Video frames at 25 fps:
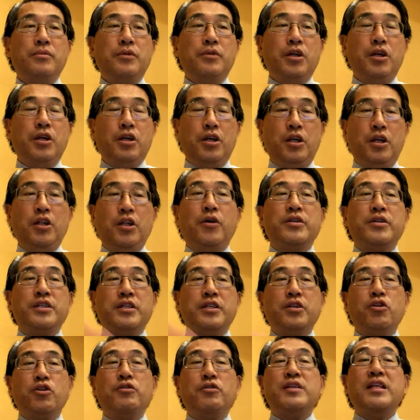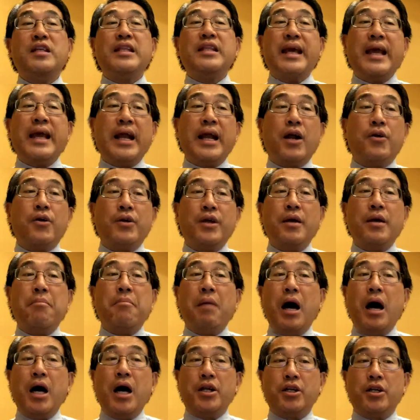it's using the area
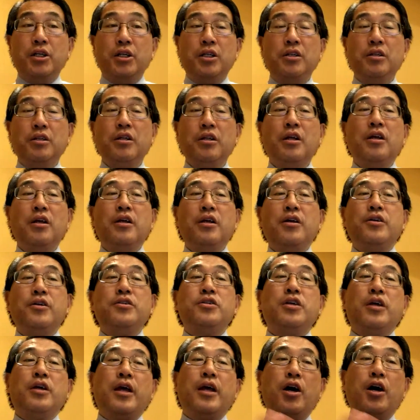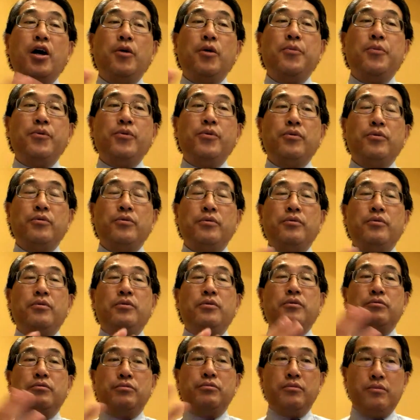model to help
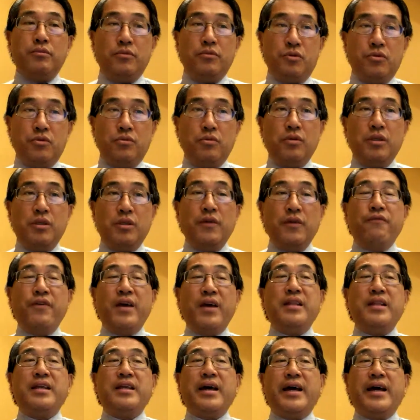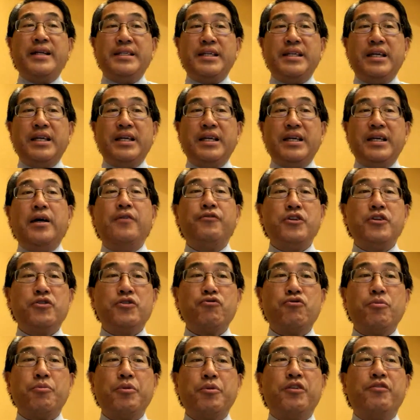convey the idea of
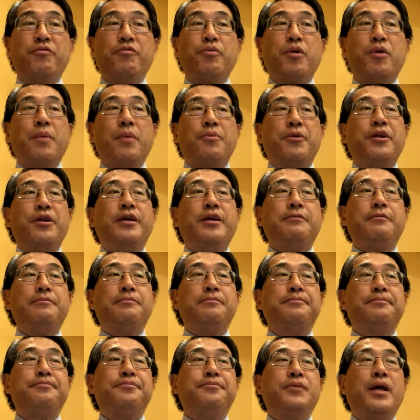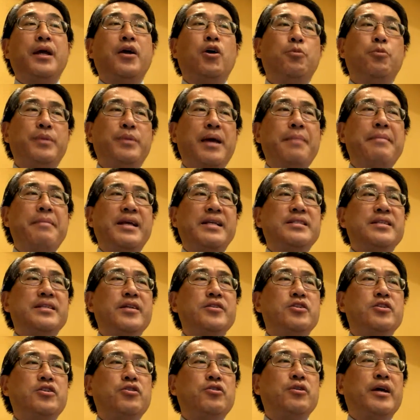distributive property. I hope that makes sense
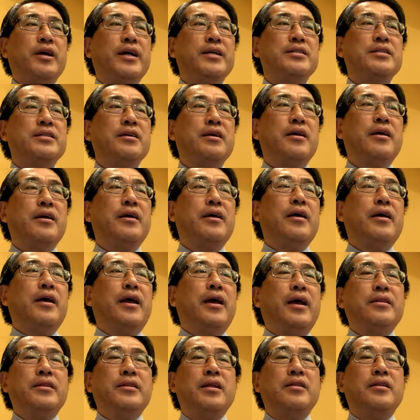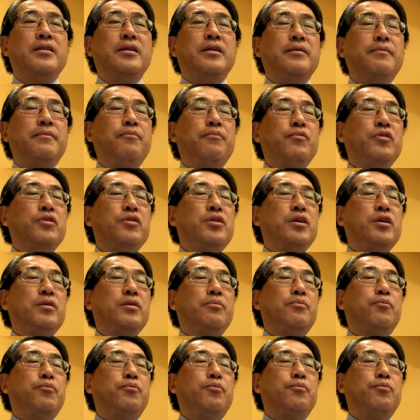to you guys. And then
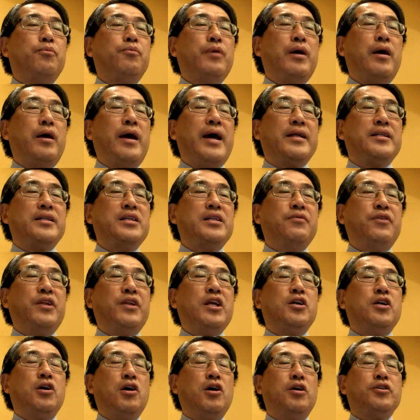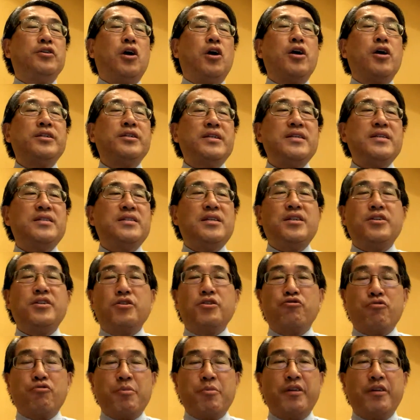the activity called RTC
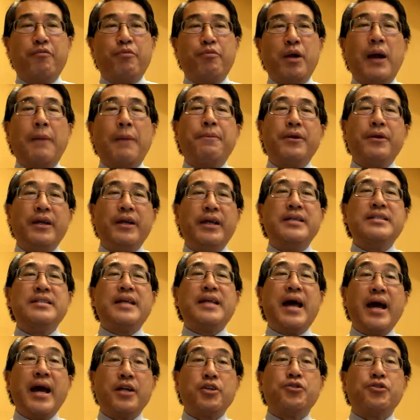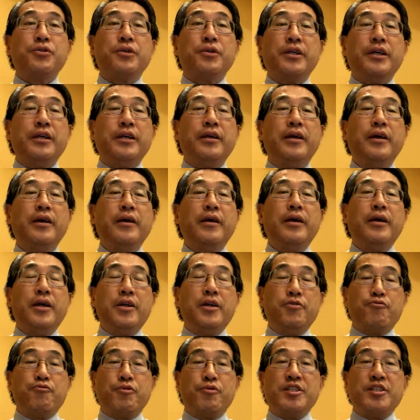Distributive Property is actually
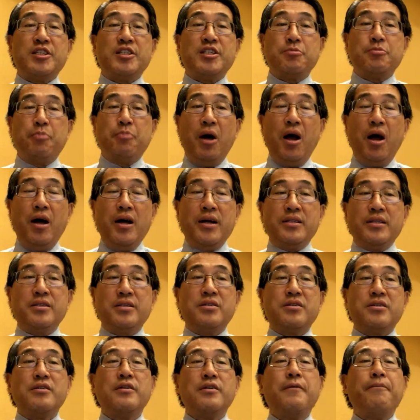in response